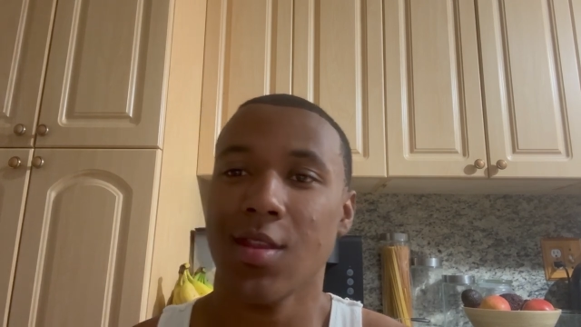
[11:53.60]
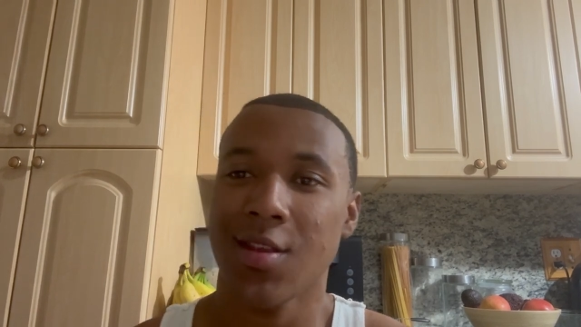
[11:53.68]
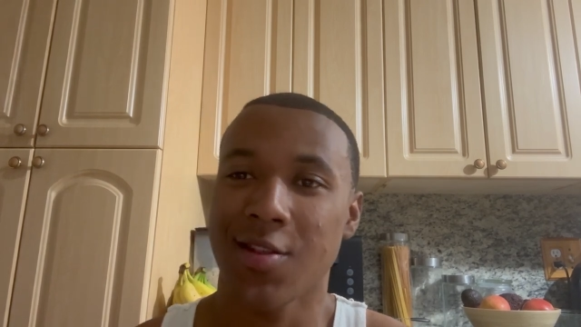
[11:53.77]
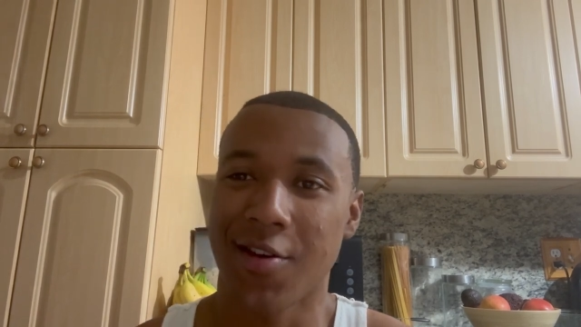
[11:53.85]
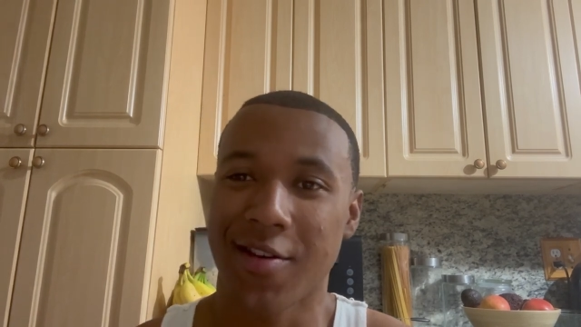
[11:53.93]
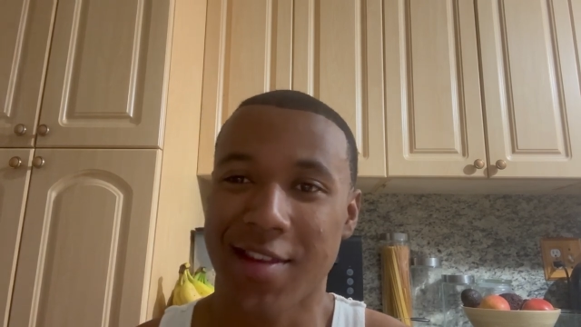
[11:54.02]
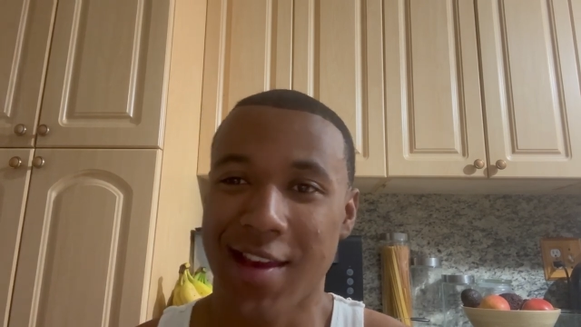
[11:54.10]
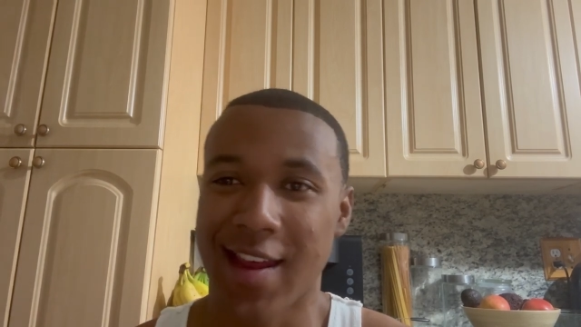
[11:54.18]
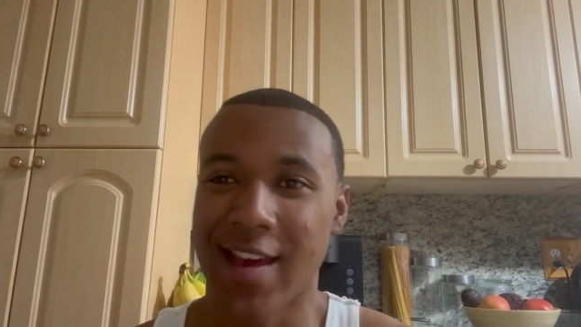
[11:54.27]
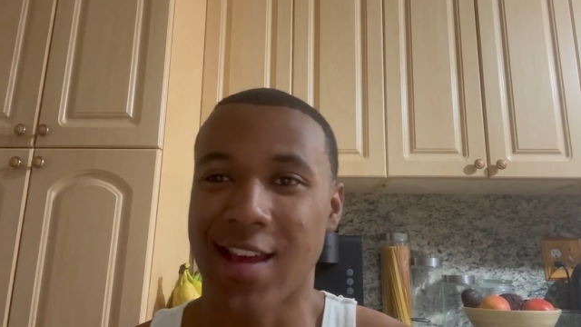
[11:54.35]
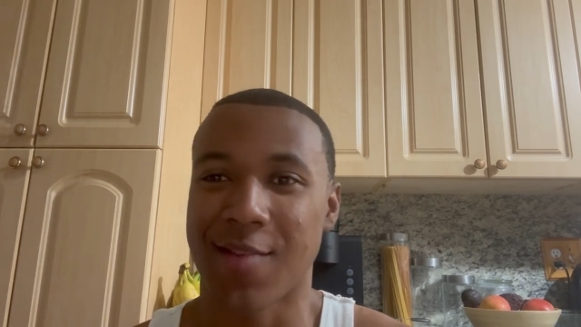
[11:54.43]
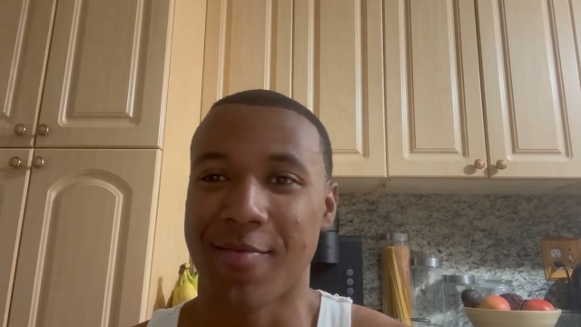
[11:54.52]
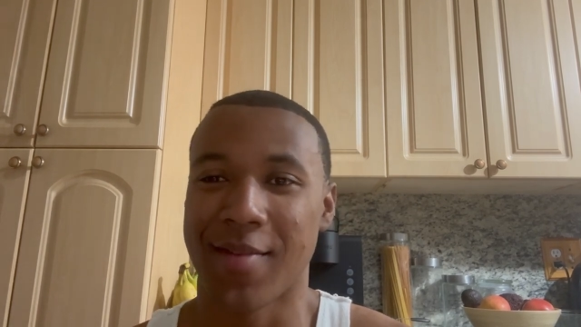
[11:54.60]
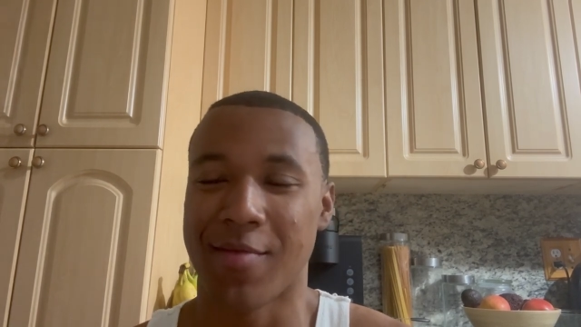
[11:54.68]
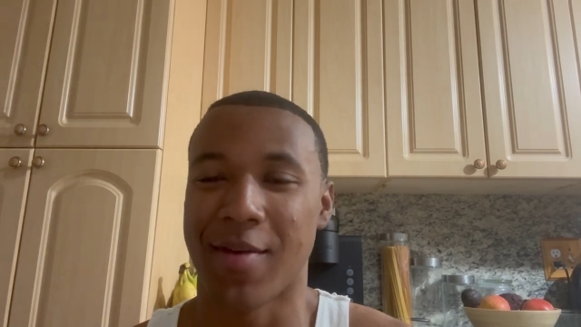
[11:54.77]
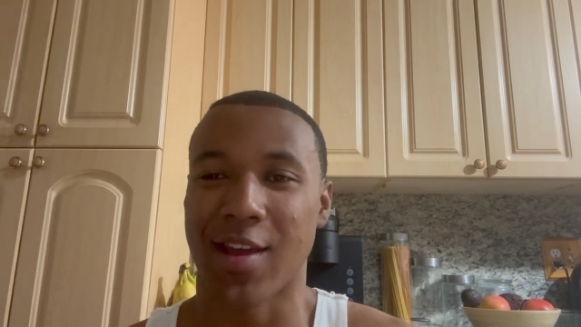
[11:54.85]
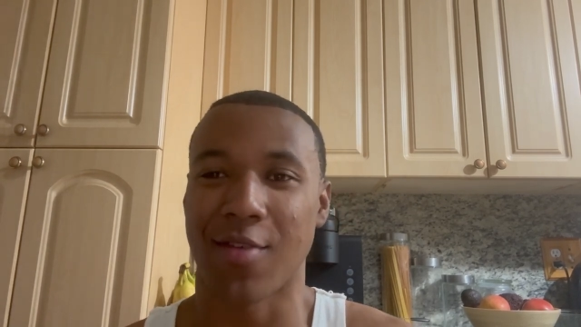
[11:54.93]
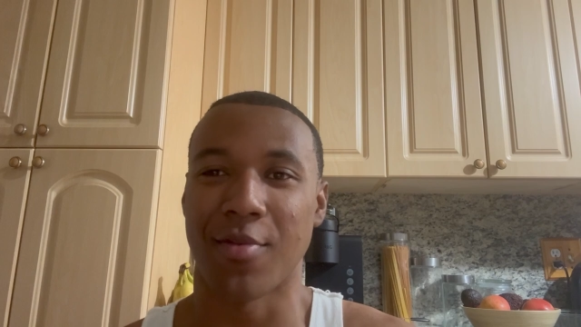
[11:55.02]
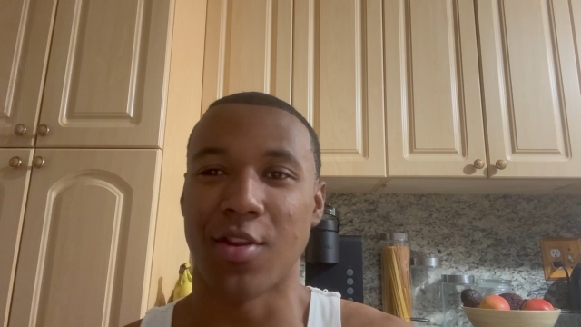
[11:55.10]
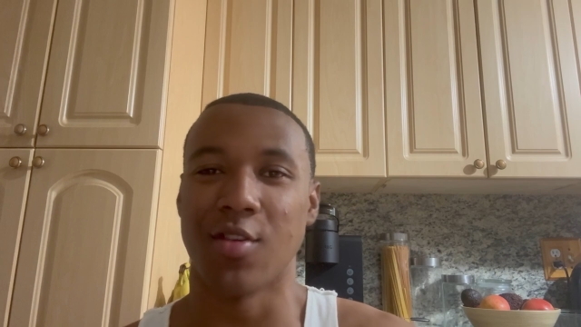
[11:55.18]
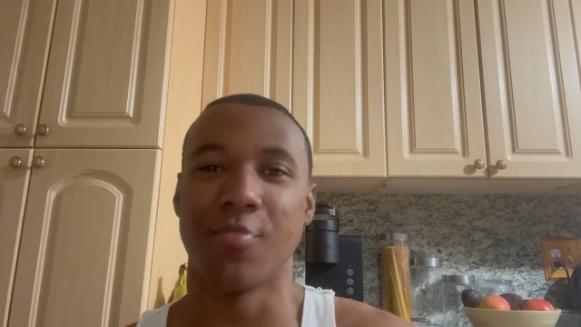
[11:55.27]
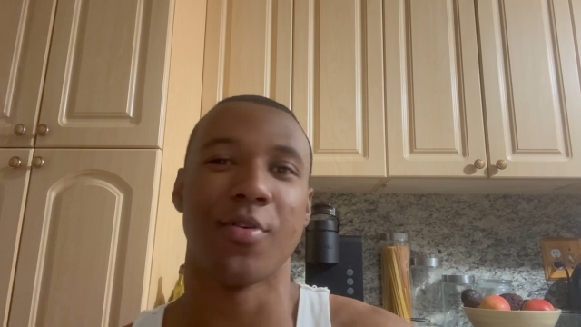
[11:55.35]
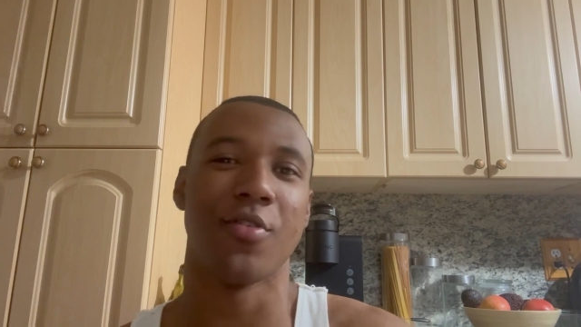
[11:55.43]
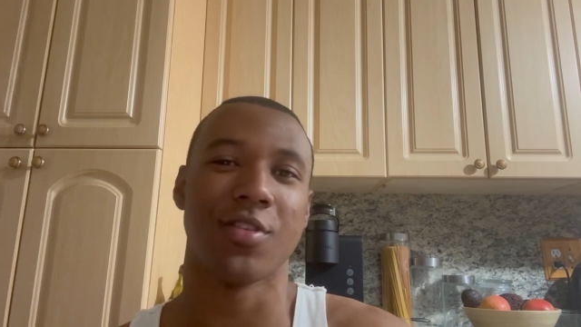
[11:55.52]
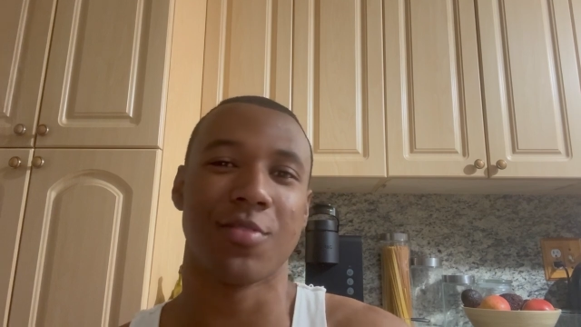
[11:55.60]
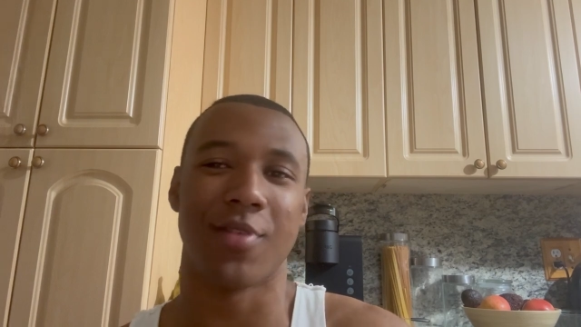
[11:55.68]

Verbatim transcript: You know, I said that in my community post,